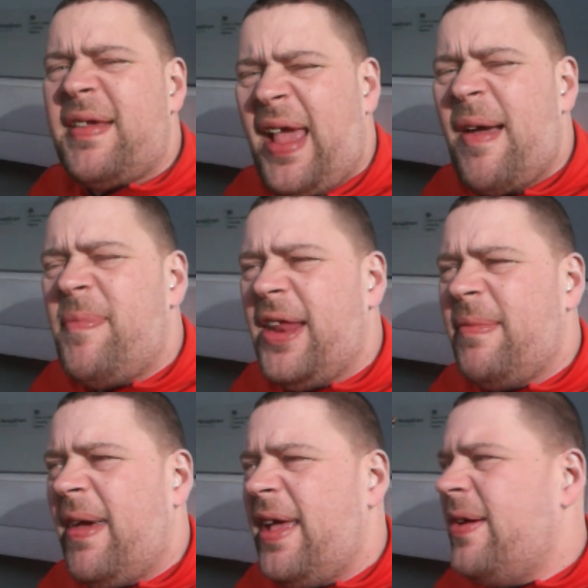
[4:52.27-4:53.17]

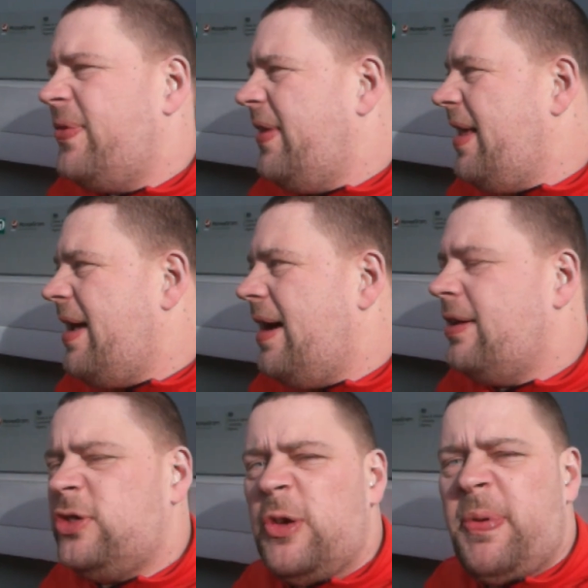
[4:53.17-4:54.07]
gambling, mate, on the
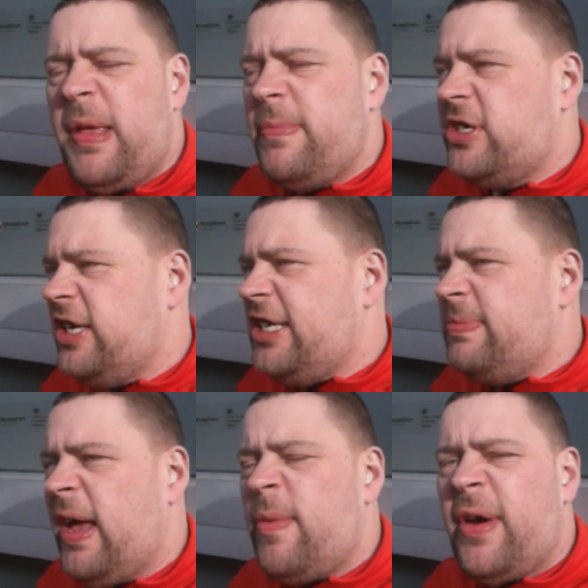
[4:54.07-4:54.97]
2p machines,
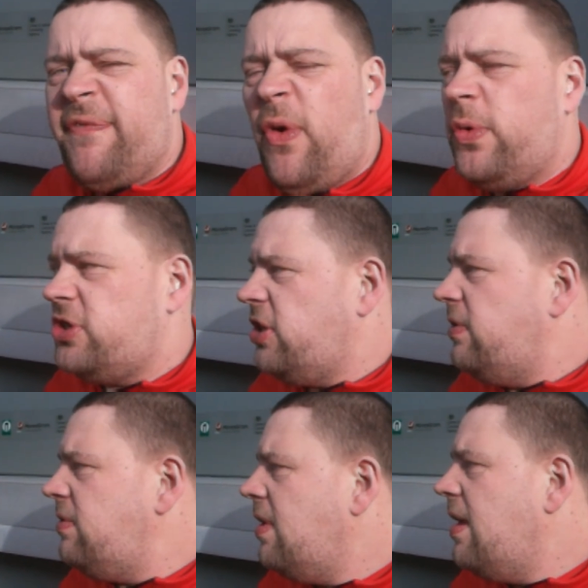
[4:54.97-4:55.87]
mate, win a
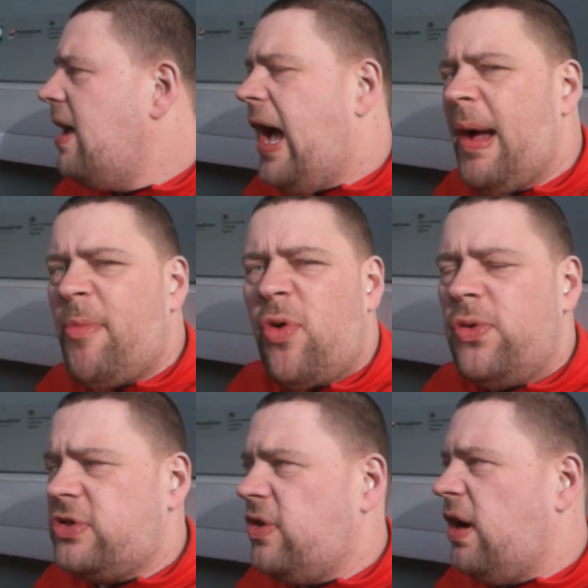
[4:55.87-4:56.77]
fortune. And we're
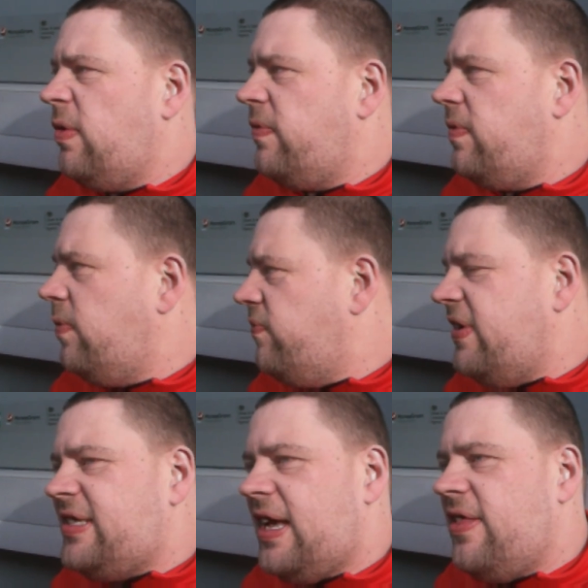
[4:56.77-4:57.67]
also going to
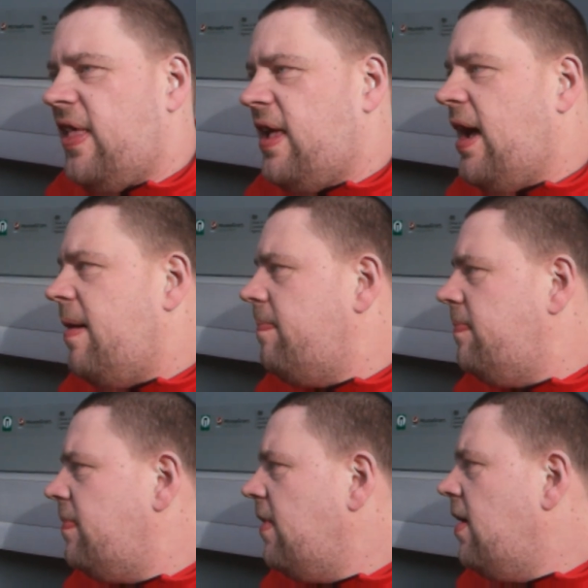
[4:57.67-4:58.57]
visit the
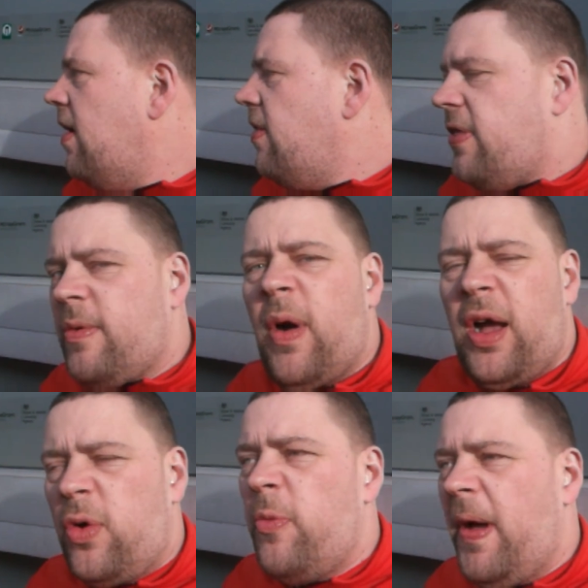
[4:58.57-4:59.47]
the
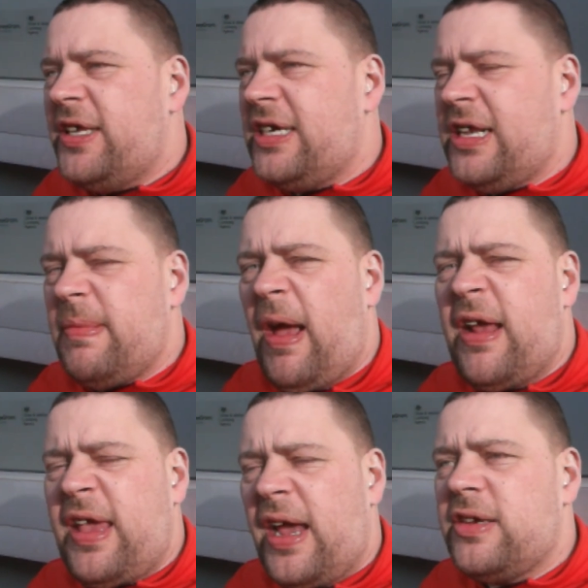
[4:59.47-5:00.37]
what I call basically,
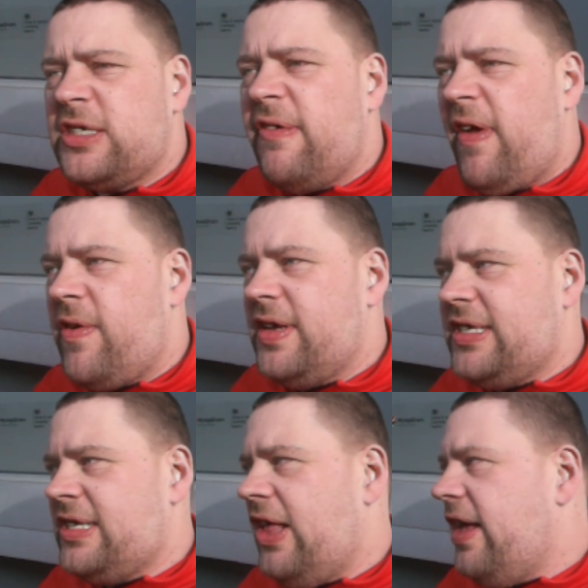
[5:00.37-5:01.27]
mate, gangster there, where it's
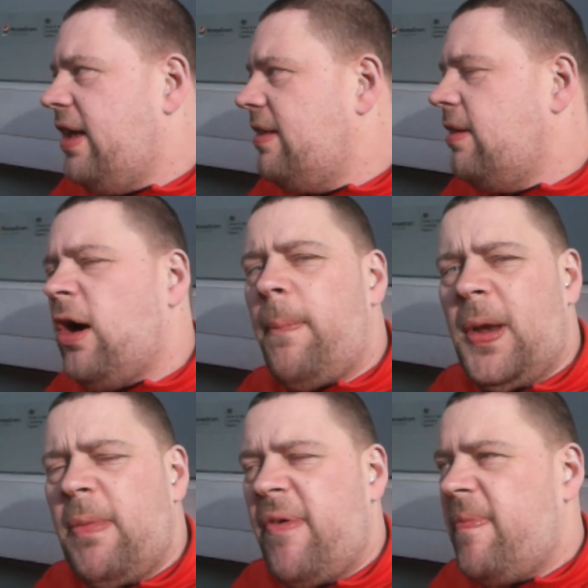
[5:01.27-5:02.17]
just like, you've got
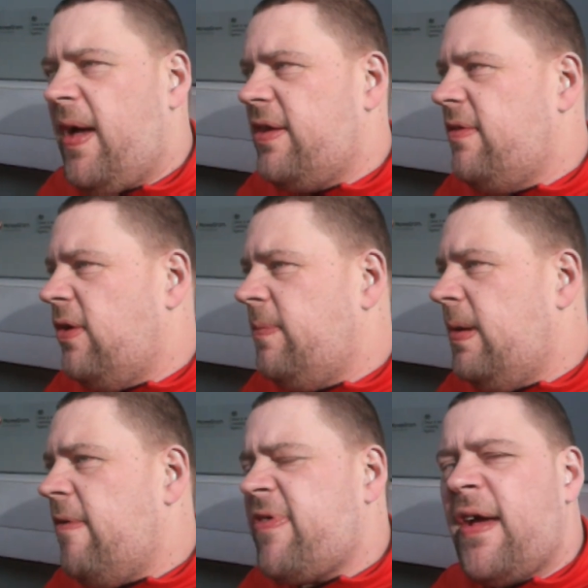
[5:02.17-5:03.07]
Plymouth, mate, you've got
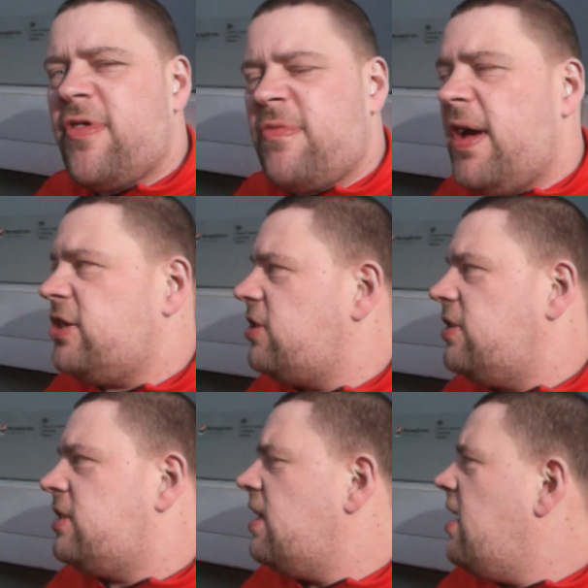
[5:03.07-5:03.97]
Plymouth Town Smashers,